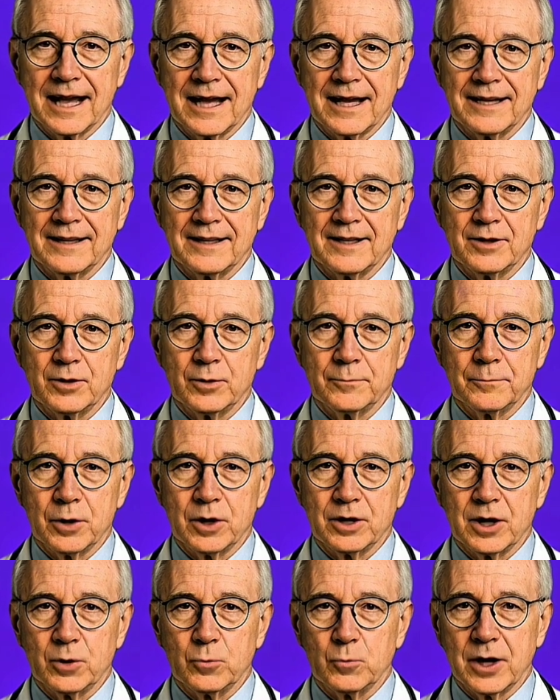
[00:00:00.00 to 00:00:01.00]
What to
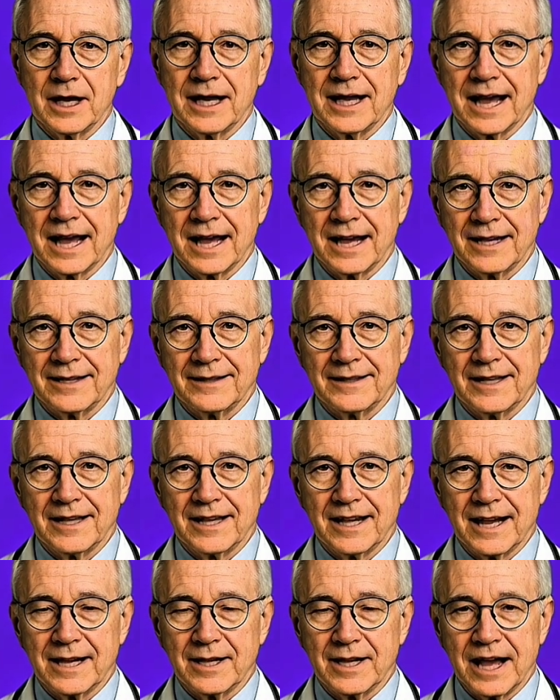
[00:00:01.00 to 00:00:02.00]
do instead?
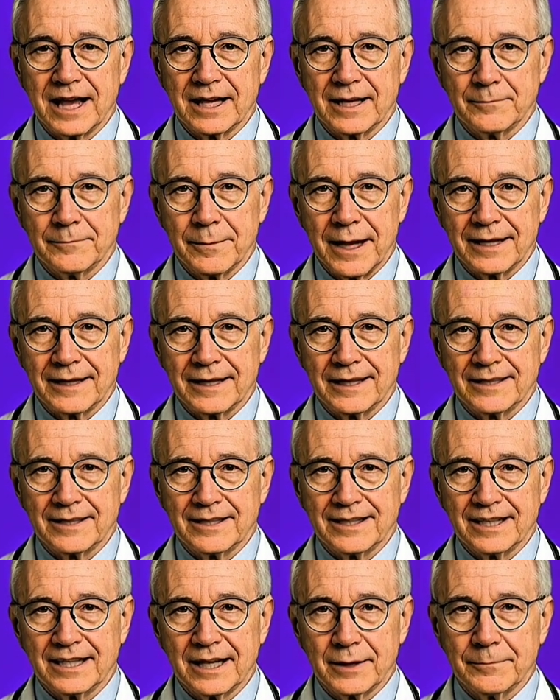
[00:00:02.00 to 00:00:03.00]
Choose
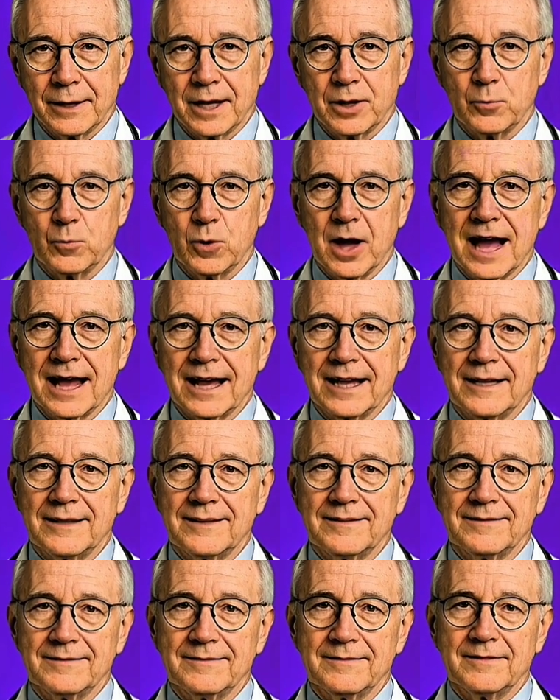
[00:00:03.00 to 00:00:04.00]
beverages without
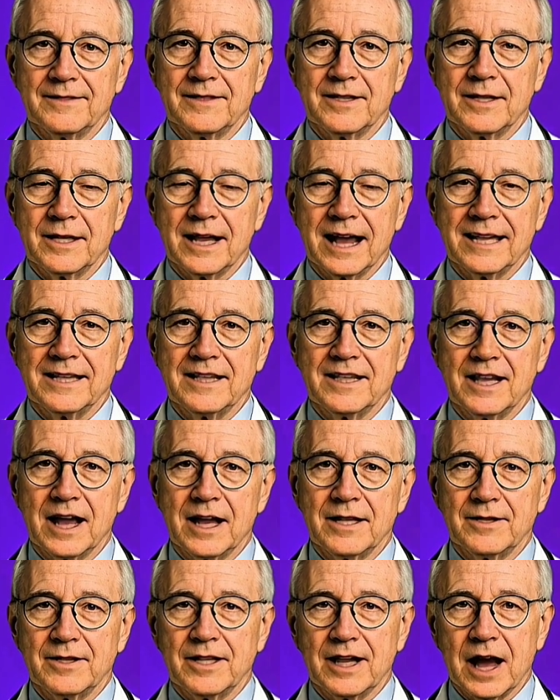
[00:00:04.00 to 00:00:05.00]
added sugar.
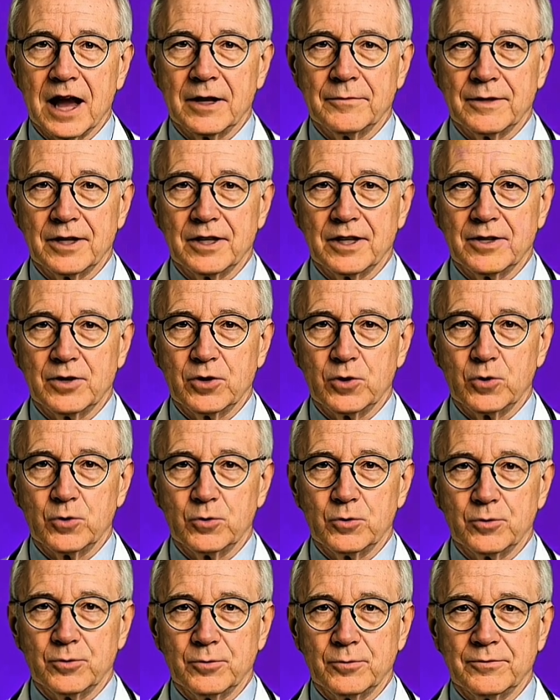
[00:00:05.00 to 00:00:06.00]
Good
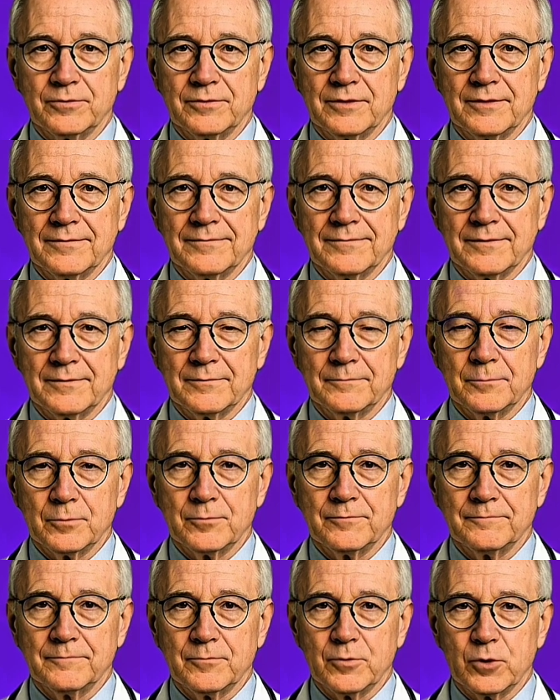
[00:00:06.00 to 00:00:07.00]
alternatives include
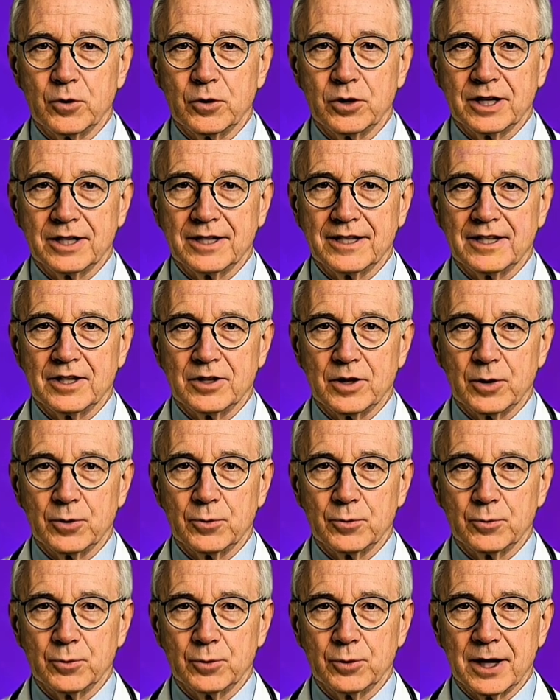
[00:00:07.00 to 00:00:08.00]
infused water with
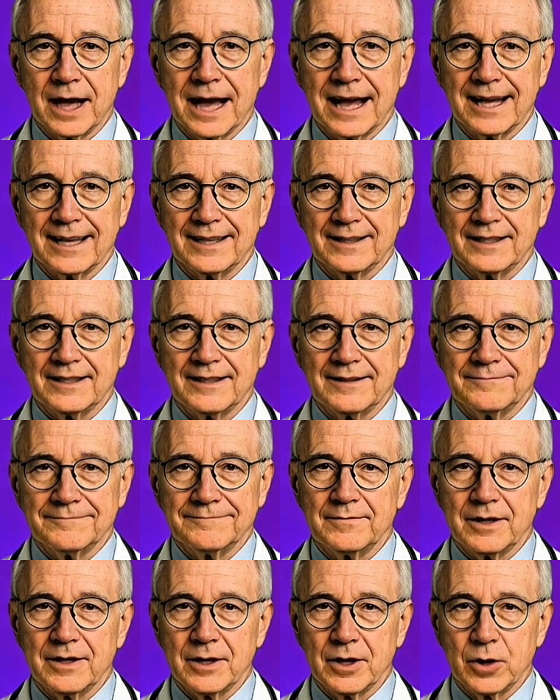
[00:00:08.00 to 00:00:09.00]
mint or
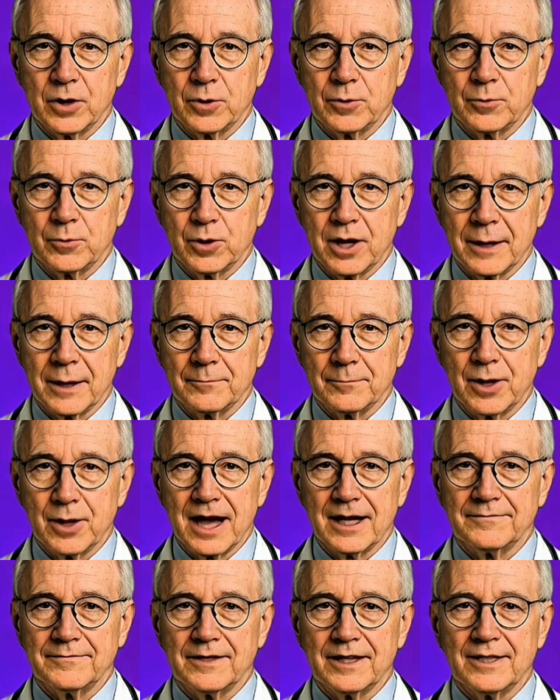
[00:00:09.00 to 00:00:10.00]
cucumber,
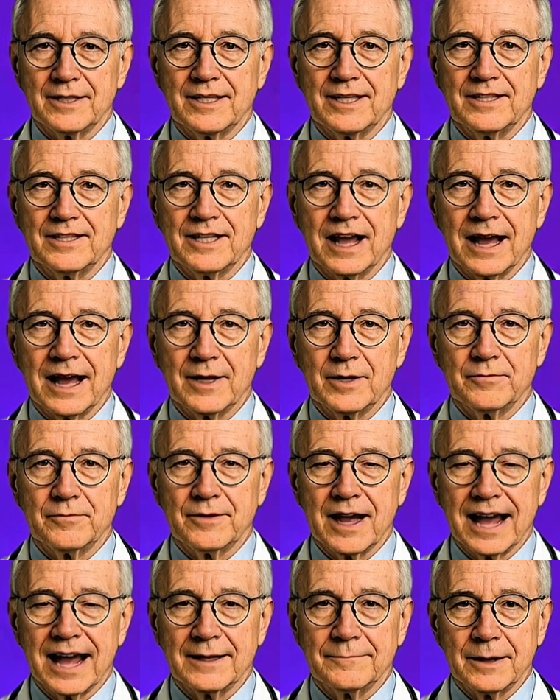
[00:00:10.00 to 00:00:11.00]
or unsweetened
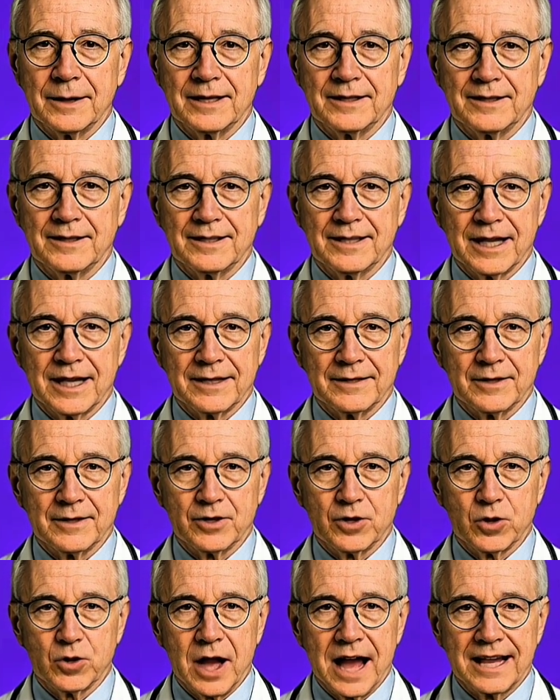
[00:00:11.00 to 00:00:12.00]
herbal teas
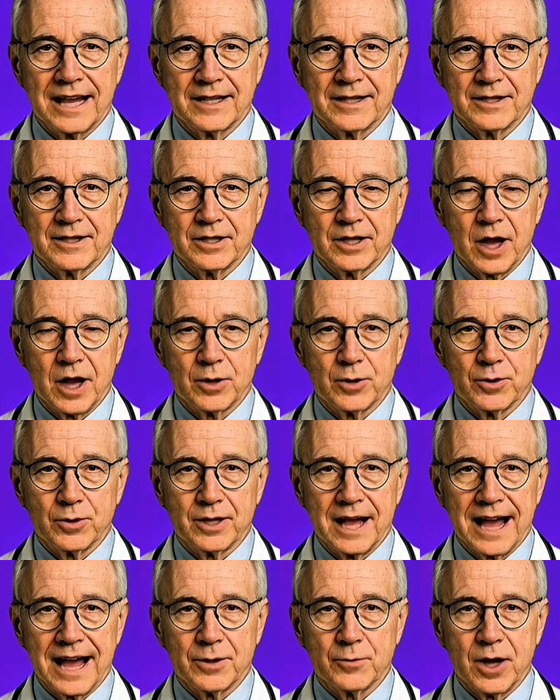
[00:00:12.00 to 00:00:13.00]
like ginger,
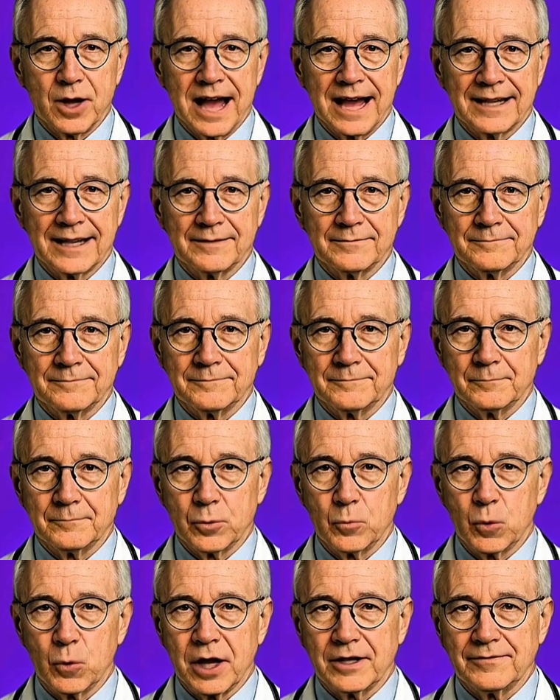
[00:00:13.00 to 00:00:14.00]
lemon
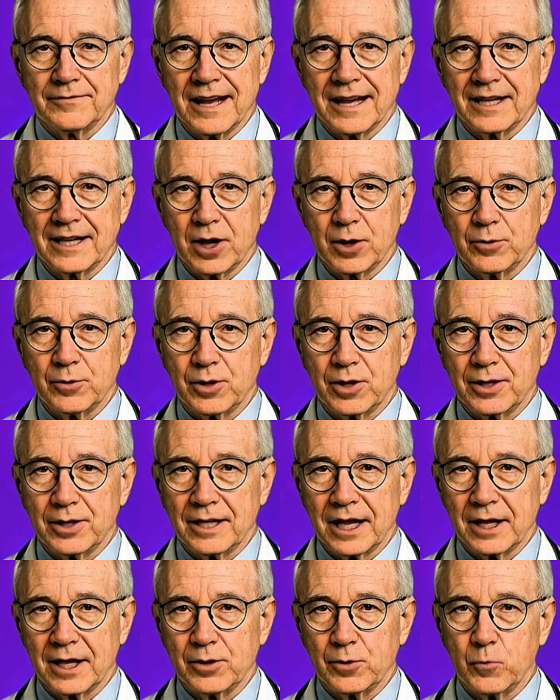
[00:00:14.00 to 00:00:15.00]
balm, or
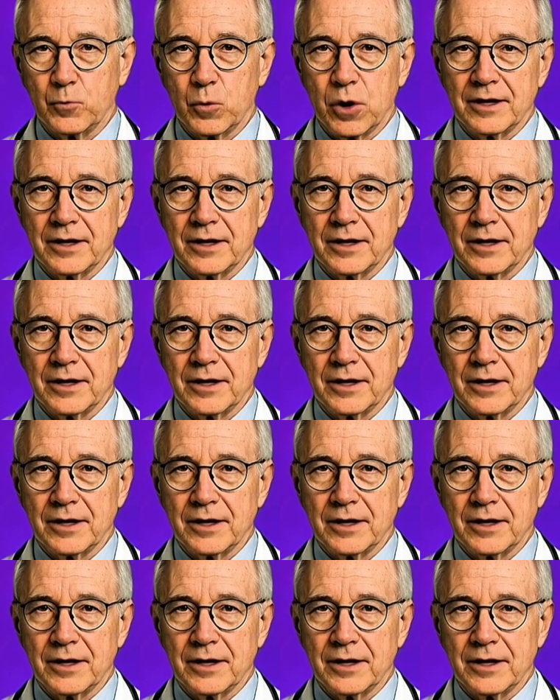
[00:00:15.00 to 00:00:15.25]
tulsi.